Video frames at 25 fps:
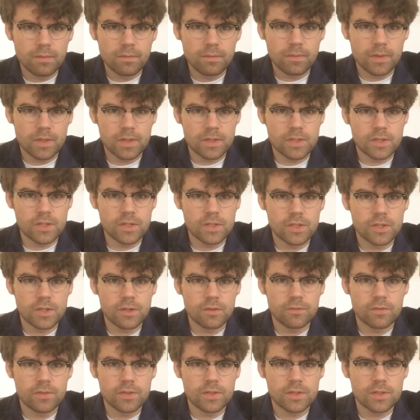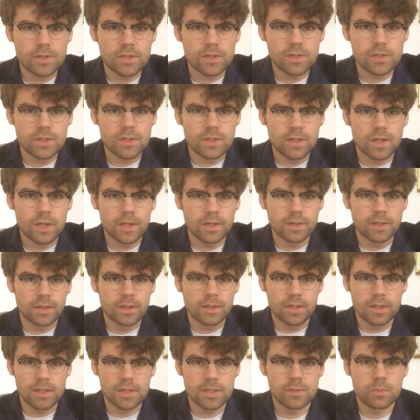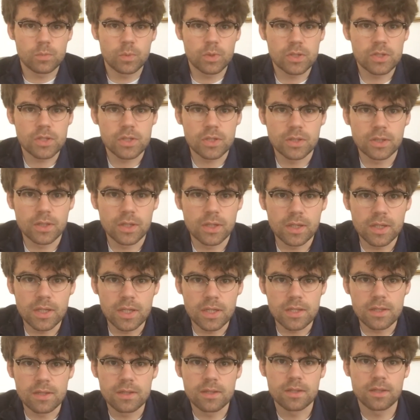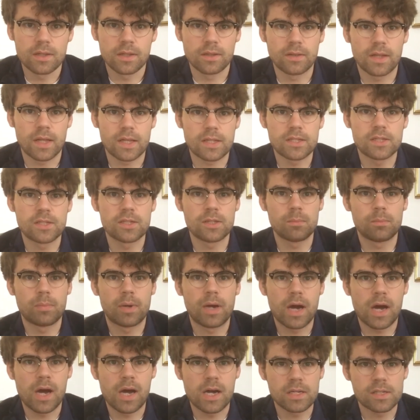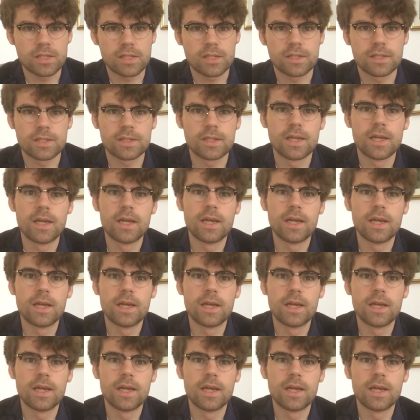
there's the surface and then there's what's underneath, and that's the past.